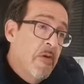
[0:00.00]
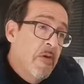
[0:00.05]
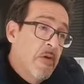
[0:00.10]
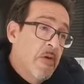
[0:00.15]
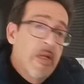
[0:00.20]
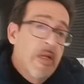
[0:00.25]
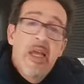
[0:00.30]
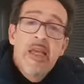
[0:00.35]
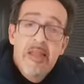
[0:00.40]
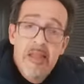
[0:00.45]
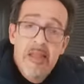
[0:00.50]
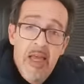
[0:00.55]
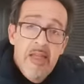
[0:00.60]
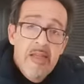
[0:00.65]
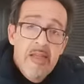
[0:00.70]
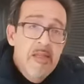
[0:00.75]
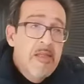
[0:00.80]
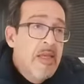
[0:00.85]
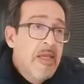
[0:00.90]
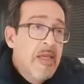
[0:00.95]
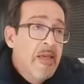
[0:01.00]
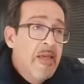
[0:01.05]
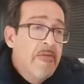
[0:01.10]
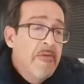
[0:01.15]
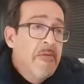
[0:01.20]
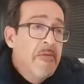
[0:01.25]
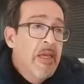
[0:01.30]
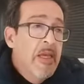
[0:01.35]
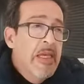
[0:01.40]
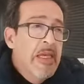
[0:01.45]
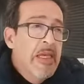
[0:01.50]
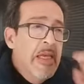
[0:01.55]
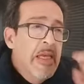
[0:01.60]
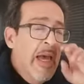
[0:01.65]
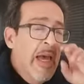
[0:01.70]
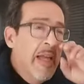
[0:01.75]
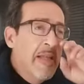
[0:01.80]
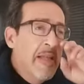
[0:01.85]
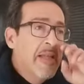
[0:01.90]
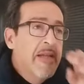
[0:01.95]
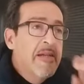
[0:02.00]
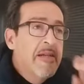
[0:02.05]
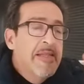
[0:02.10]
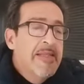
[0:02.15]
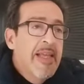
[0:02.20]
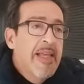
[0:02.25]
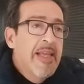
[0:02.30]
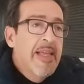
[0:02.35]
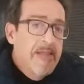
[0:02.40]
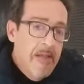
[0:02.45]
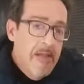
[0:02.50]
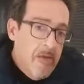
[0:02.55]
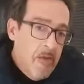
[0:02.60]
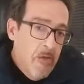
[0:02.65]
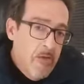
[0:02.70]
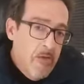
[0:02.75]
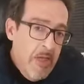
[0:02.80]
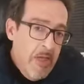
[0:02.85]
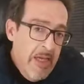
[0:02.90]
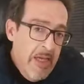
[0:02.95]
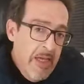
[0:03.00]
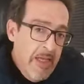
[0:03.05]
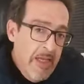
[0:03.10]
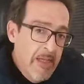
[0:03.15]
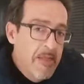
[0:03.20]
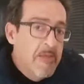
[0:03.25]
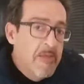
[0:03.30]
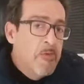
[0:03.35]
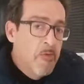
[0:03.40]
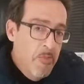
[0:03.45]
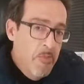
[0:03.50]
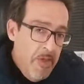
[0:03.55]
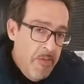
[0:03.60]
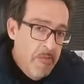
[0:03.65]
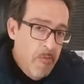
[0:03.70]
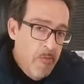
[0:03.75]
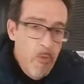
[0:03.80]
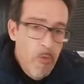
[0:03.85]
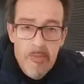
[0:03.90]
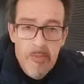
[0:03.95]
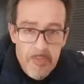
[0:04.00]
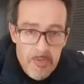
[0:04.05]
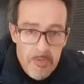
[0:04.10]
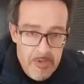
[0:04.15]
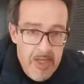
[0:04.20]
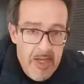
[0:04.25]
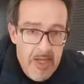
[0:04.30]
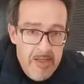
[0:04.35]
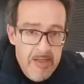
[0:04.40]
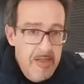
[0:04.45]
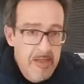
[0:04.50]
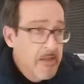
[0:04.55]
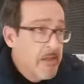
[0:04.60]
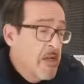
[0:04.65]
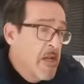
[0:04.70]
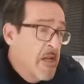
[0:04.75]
like that. They had their centers on the hills to be well protected.